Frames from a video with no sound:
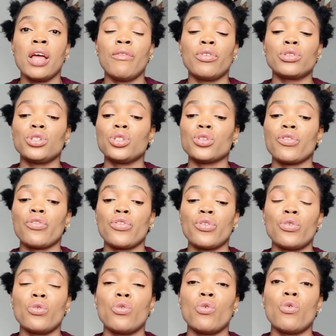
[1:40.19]
For those of
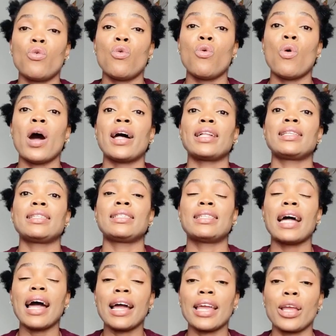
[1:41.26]
you who are
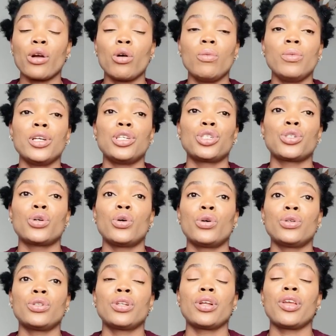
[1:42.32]
dark in
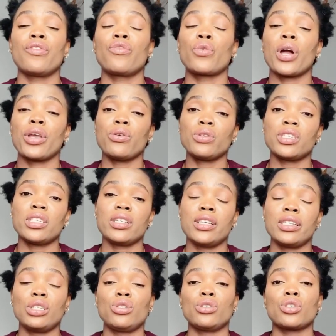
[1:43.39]
complexion, if you are using
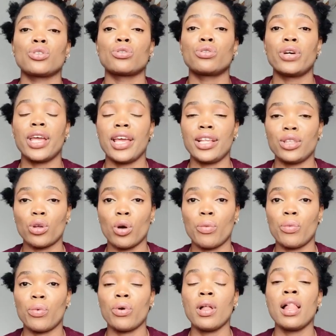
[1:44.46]
it, it's just going to end
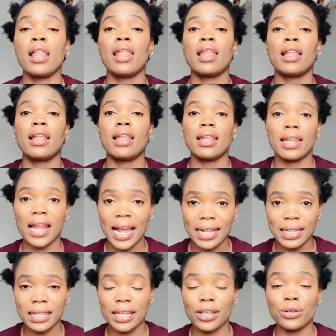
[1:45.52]
up
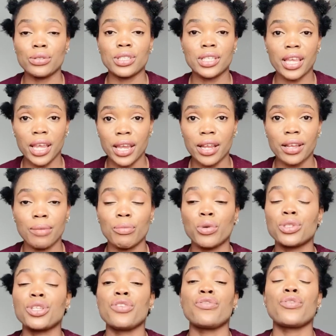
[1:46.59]
lightening your skin.
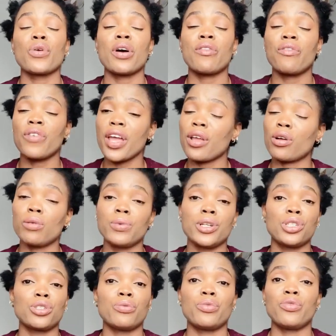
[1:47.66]
But if you are fair in
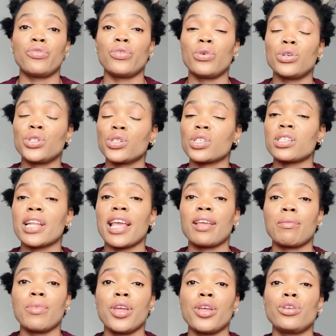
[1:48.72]
complexion before, just
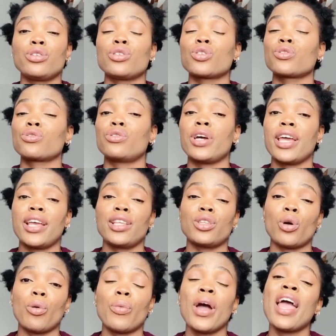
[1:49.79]
like me, you're just going to end
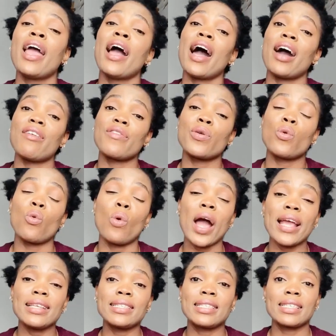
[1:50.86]
up having
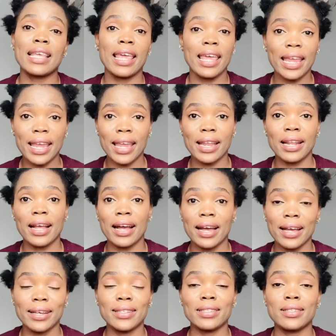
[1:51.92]
white skin
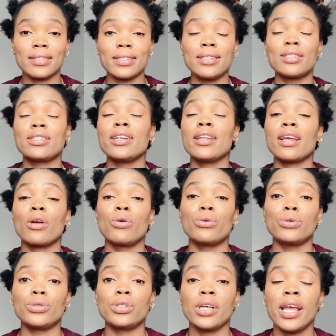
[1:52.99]
guys. It's really
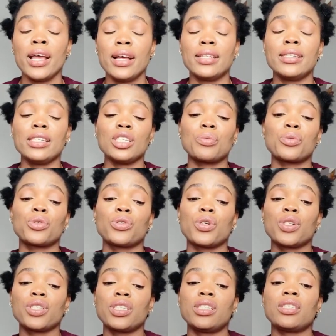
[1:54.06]
good. This
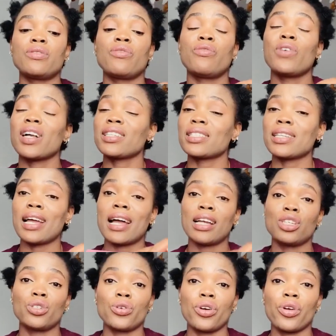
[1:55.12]
product is a fast
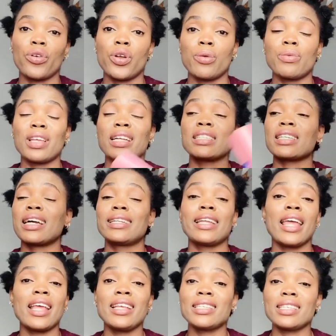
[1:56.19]
action cream that can
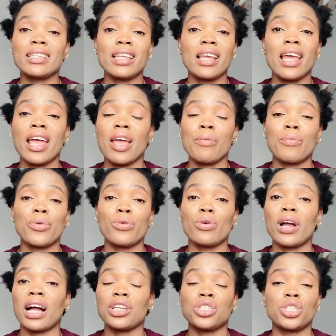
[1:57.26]
easily help you
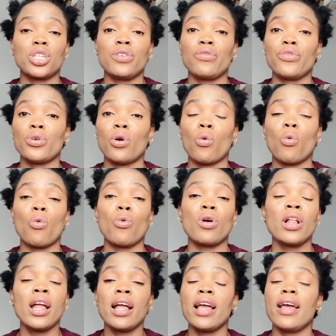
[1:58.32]
achieve your
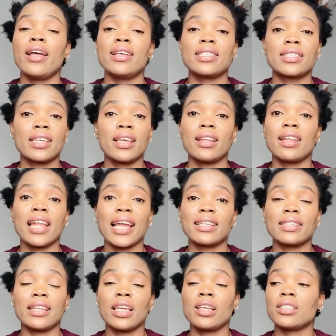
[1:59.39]
skin
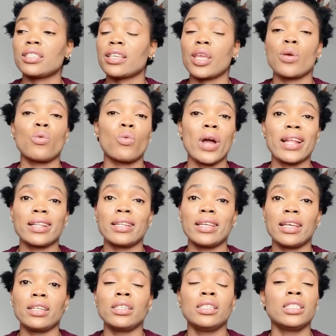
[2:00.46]
lightening, skin
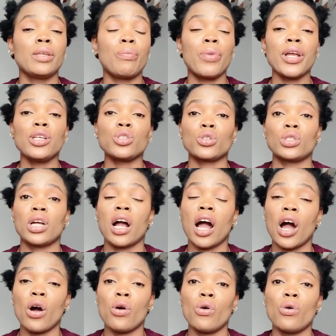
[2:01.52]
whitening. Depends on
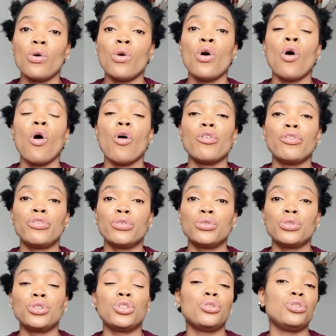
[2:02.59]
how
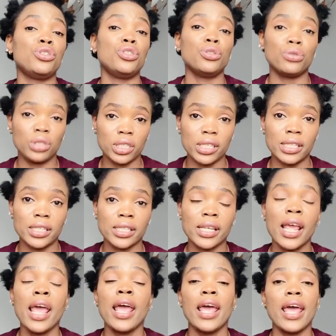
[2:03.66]
often you use it,
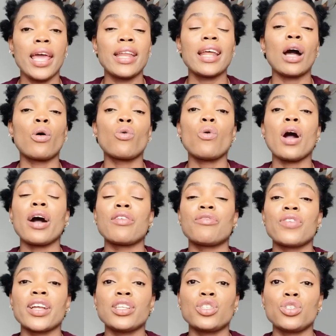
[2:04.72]
and I will
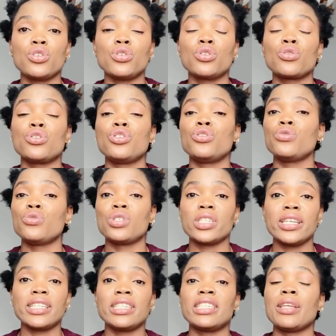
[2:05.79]
advise you to use
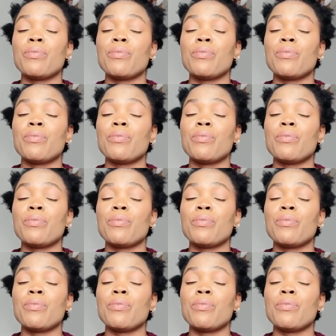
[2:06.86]
it in